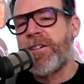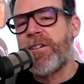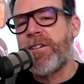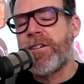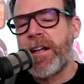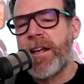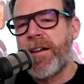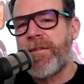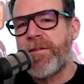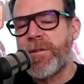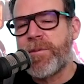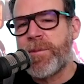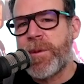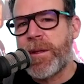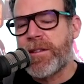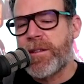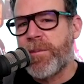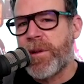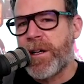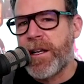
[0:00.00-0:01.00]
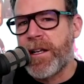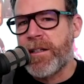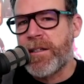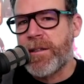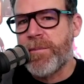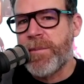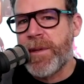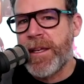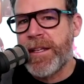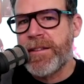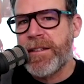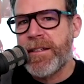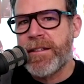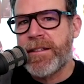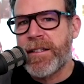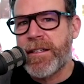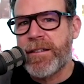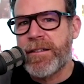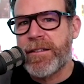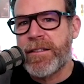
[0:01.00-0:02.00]
You're going to have to spend some money to mint it,
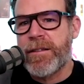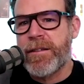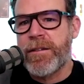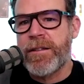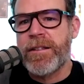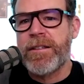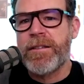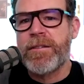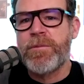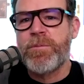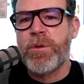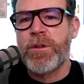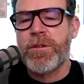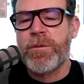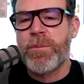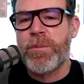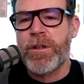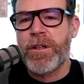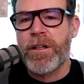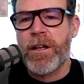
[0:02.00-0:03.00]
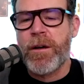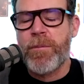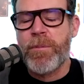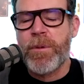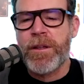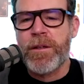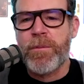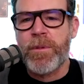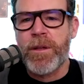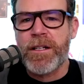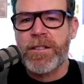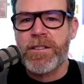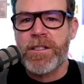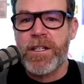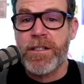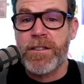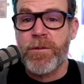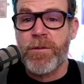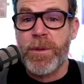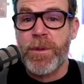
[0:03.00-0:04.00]
to put it up on the
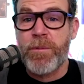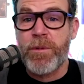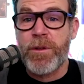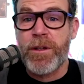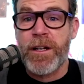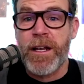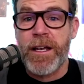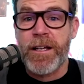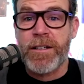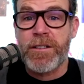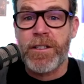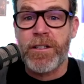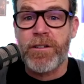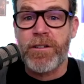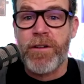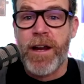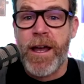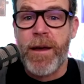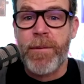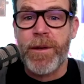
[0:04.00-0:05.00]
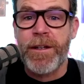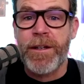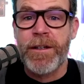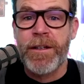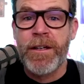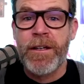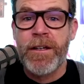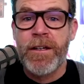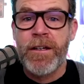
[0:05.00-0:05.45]
blockchain so people could actually grab it.